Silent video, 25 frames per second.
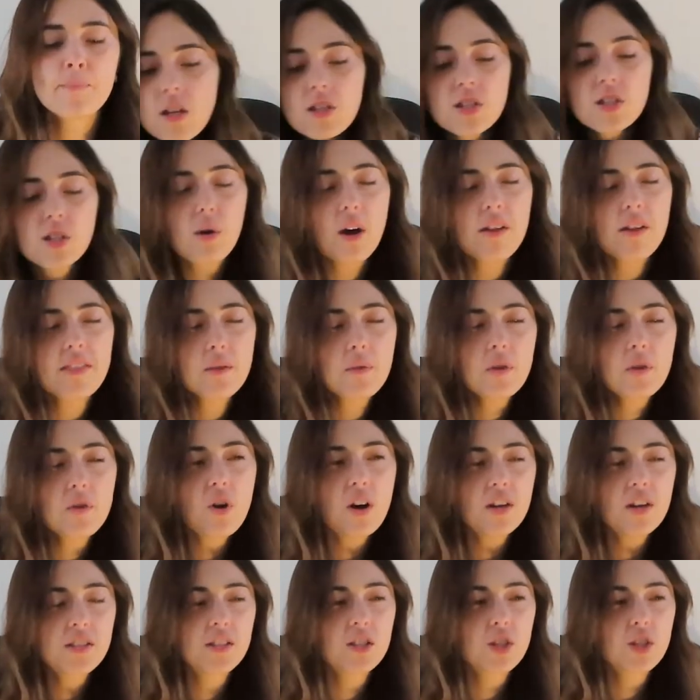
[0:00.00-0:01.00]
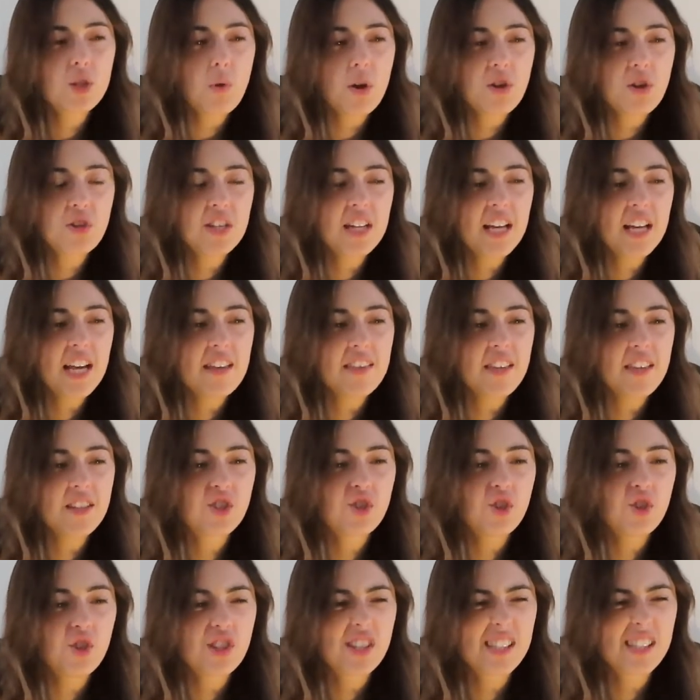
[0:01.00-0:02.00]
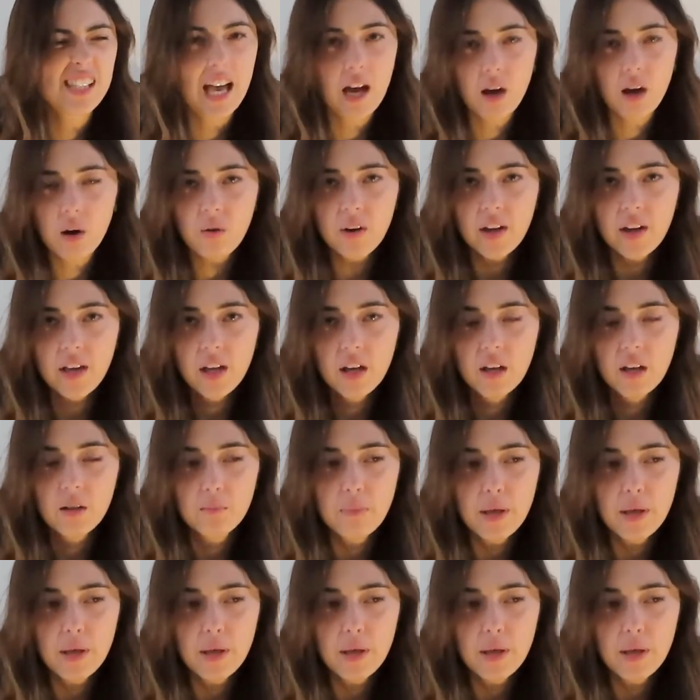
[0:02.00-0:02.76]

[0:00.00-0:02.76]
So I think we've got a situation here that's sort of souring.